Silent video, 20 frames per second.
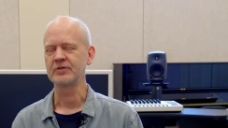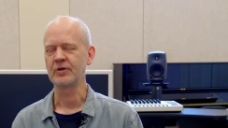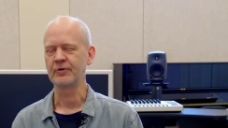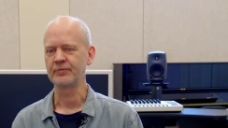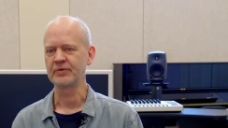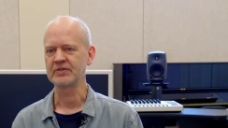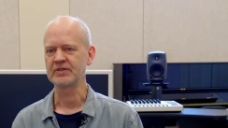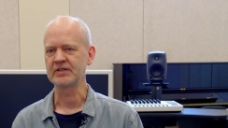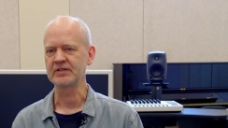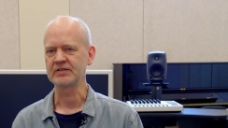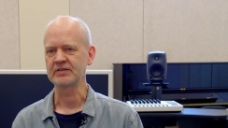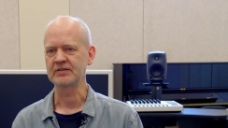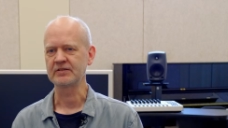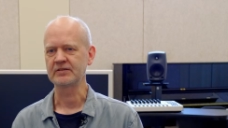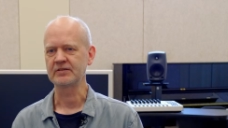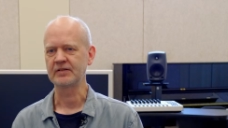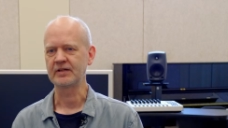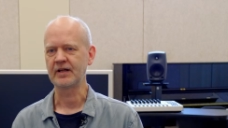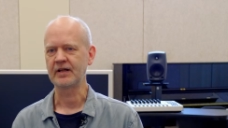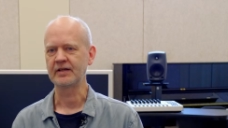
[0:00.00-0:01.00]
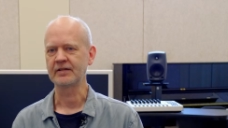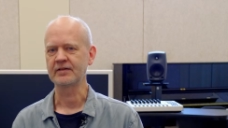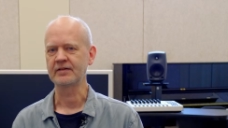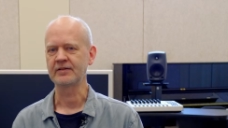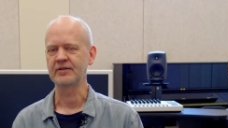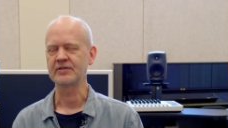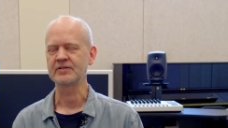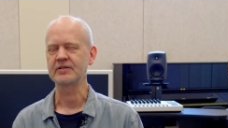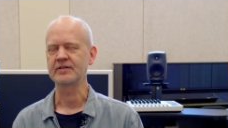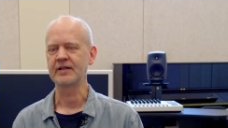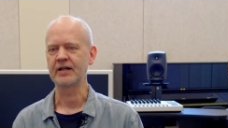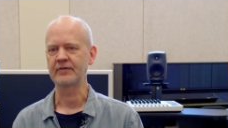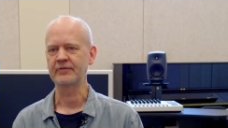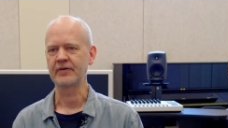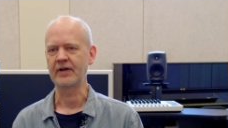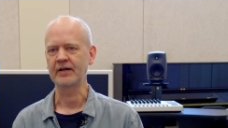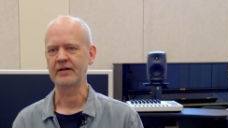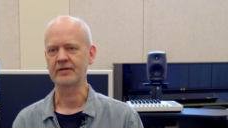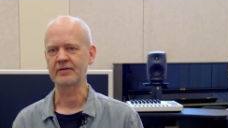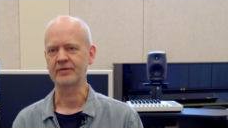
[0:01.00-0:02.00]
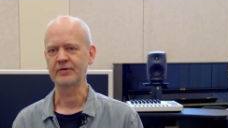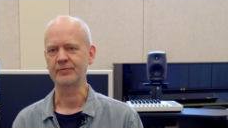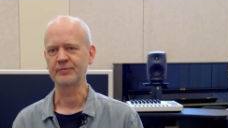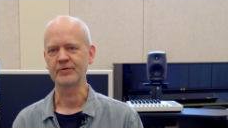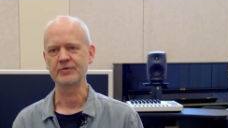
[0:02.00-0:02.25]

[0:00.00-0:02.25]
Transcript: composition at the Desautels Faculty of